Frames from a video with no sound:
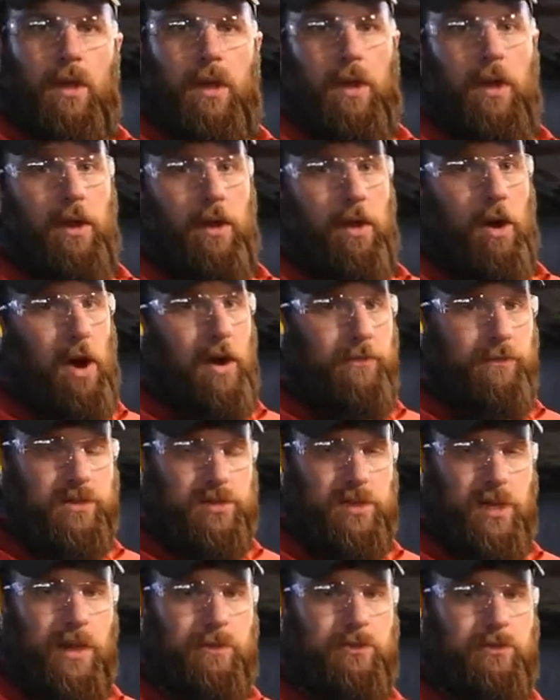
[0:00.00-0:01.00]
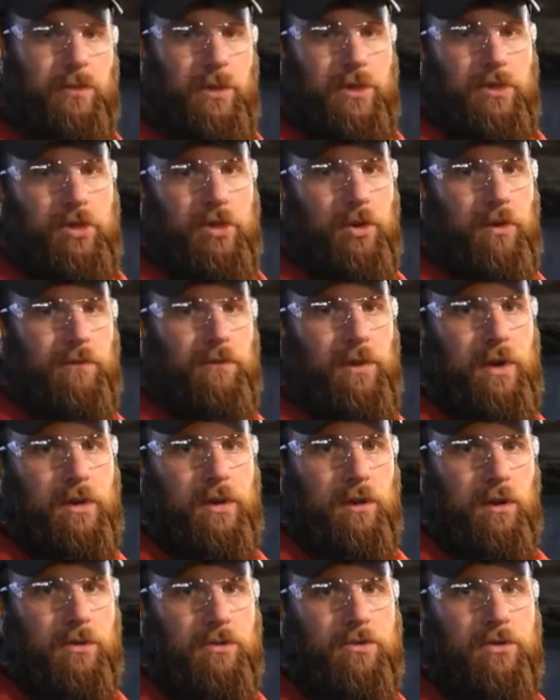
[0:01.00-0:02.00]
and oftentimes pinch your
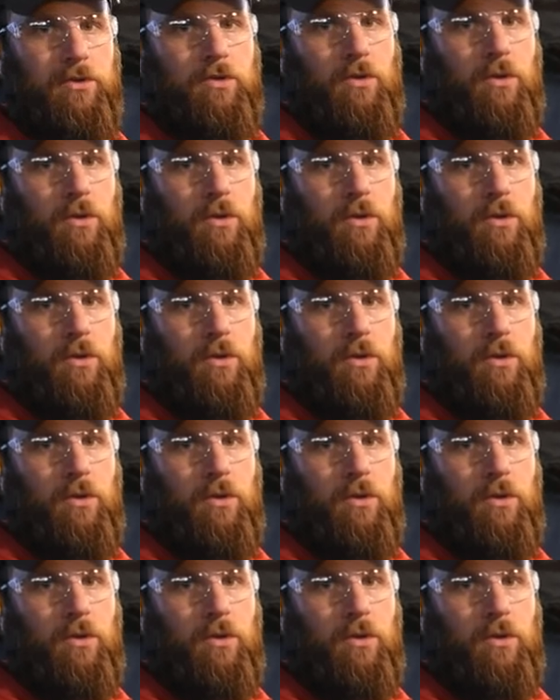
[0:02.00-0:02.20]
fingers